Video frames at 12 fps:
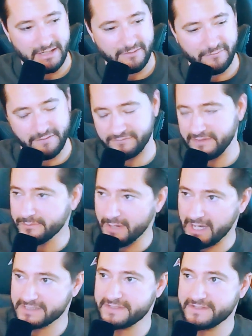
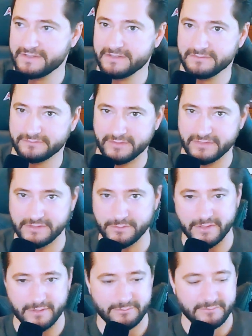$50 for the two
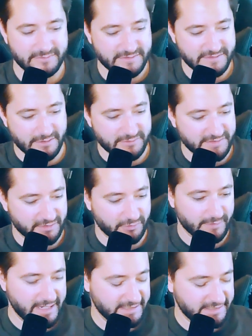of them. So it was a
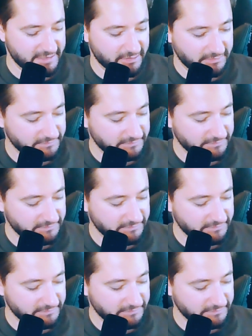great deal.